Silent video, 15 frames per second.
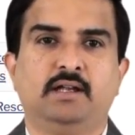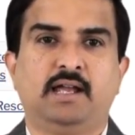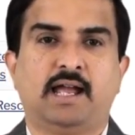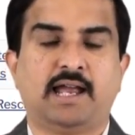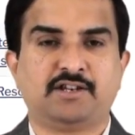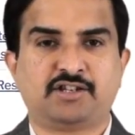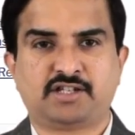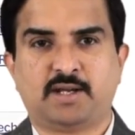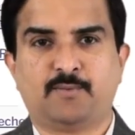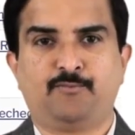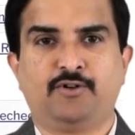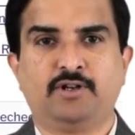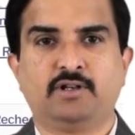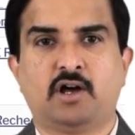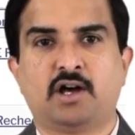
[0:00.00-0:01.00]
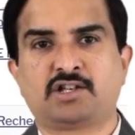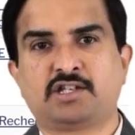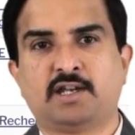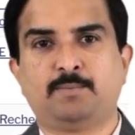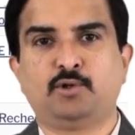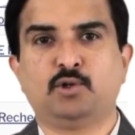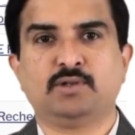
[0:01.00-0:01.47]
And step 1 or
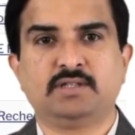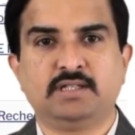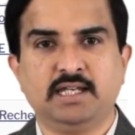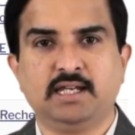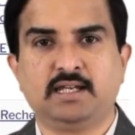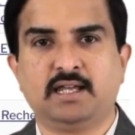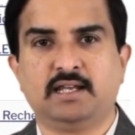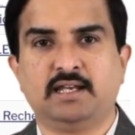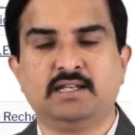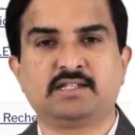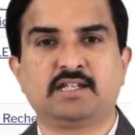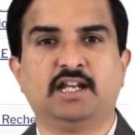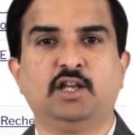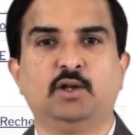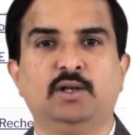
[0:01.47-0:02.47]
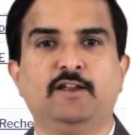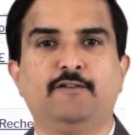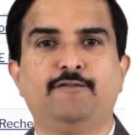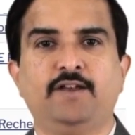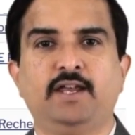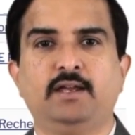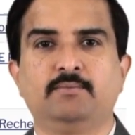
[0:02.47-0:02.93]
step 2 CK rescheduling
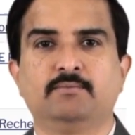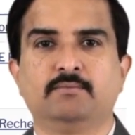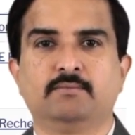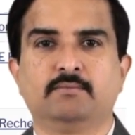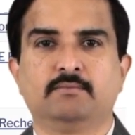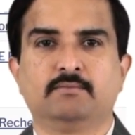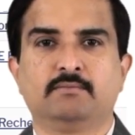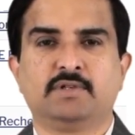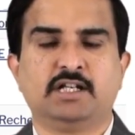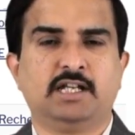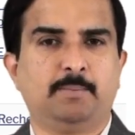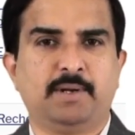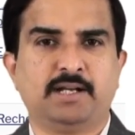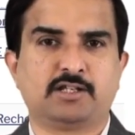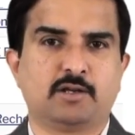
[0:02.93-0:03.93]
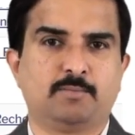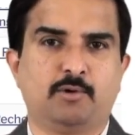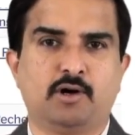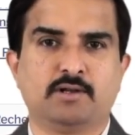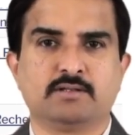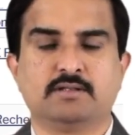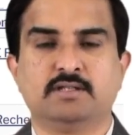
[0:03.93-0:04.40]
fee depends
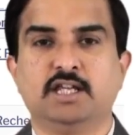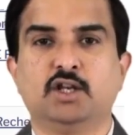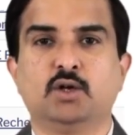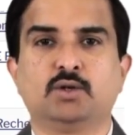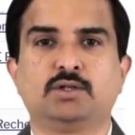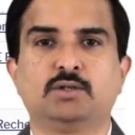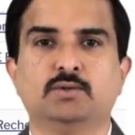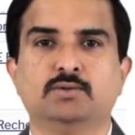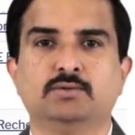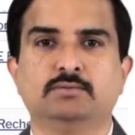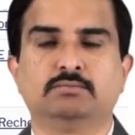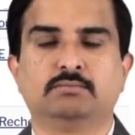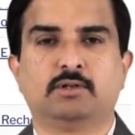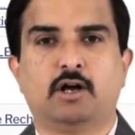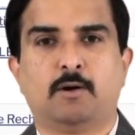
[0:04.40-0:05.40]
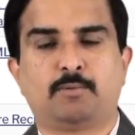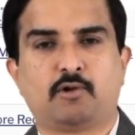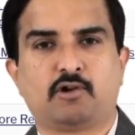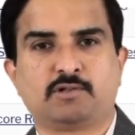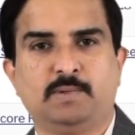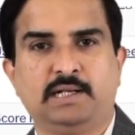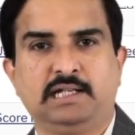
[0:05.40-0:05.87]
upon 0 to
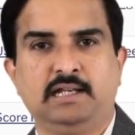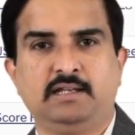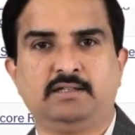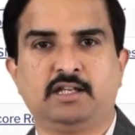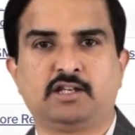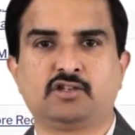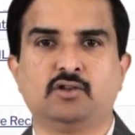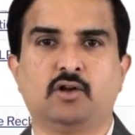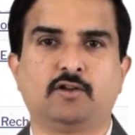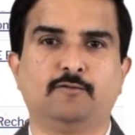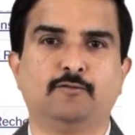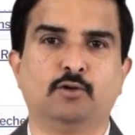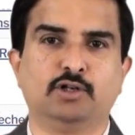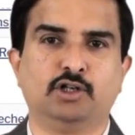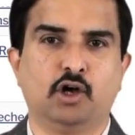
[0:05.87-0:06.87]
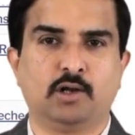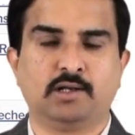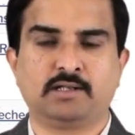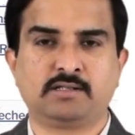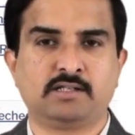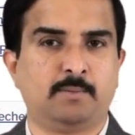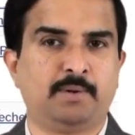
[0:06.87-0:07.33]
approximately
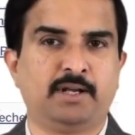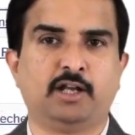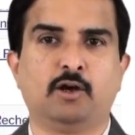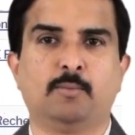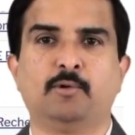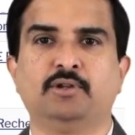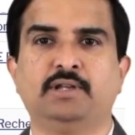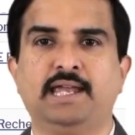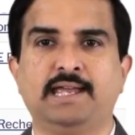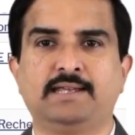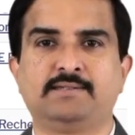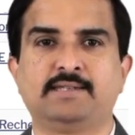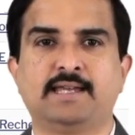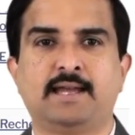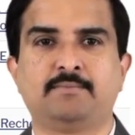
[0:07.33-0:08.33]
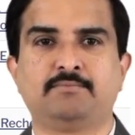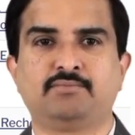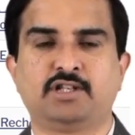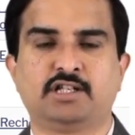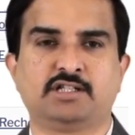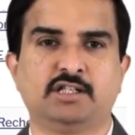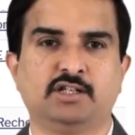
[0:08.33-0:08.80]
$604 depending upon the
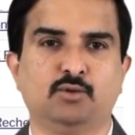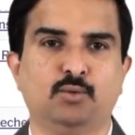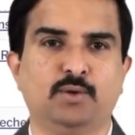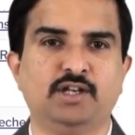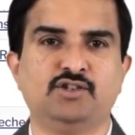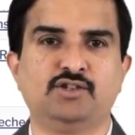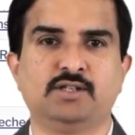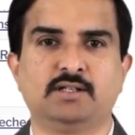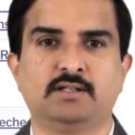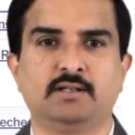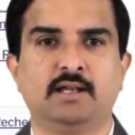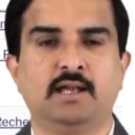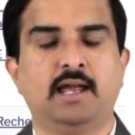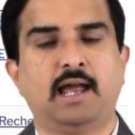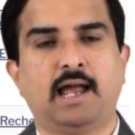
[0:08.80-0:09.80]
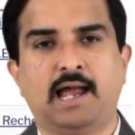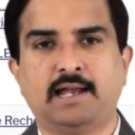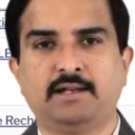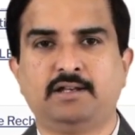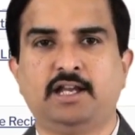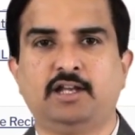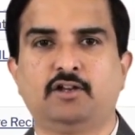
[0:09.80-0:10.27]
exam, testing region
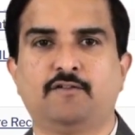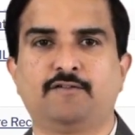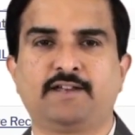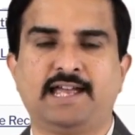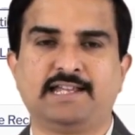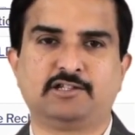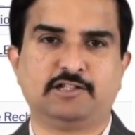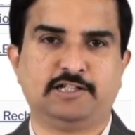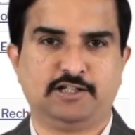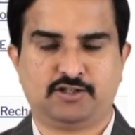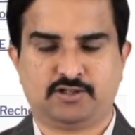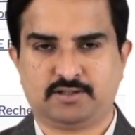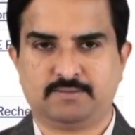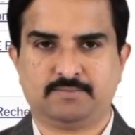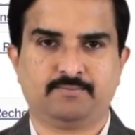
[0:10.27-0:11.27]
and date of cancellation.